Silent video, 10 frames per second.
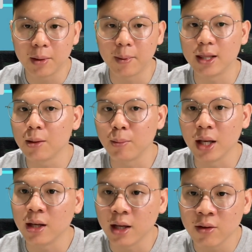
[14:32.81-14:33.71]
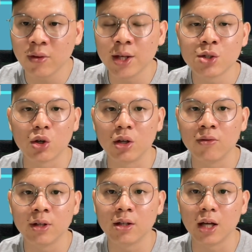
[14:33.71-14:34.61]
I think Ben Davies or
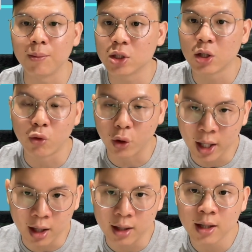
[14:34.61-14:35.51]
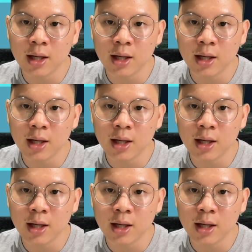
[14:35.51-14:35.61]
even Emerson Royale